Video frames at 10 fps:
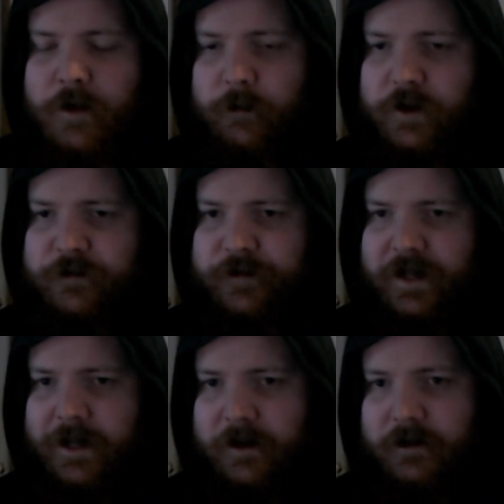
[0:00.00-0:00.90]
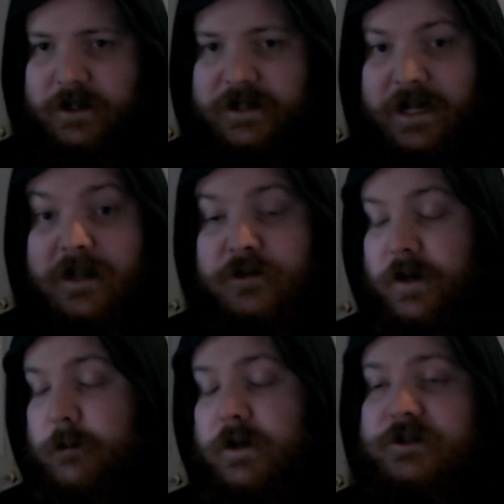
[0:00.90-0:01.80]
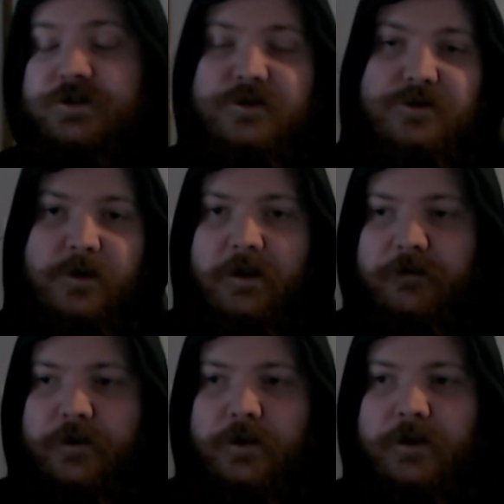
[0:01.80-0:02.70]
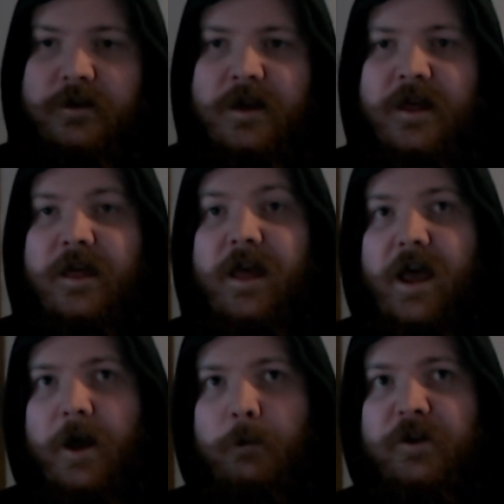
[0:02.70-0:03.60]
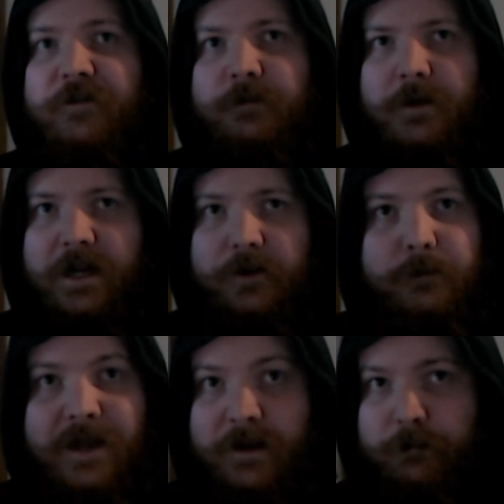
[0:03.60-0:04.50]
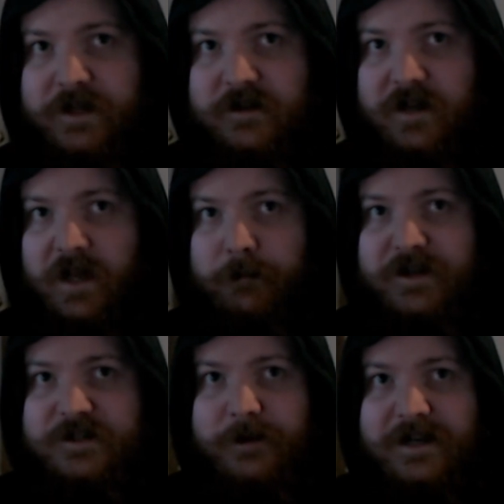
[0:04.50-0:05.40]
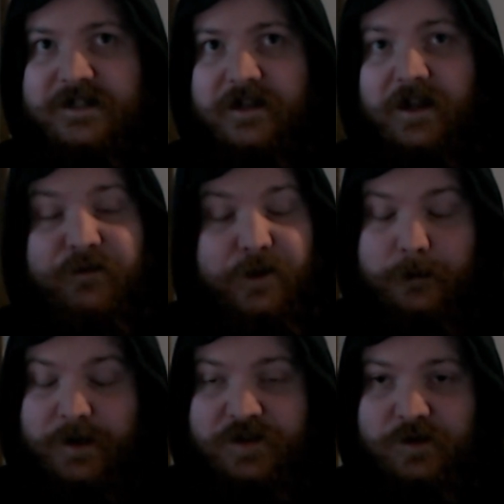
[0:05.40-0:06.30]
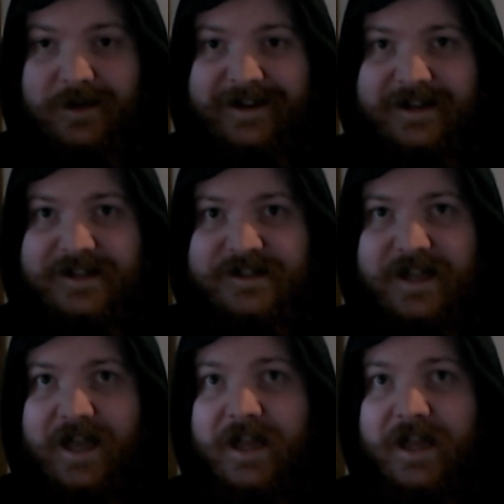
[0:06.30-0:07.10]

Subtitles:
With day 21 to 24, with my good mate Bizmaster, a fellow pixel artist,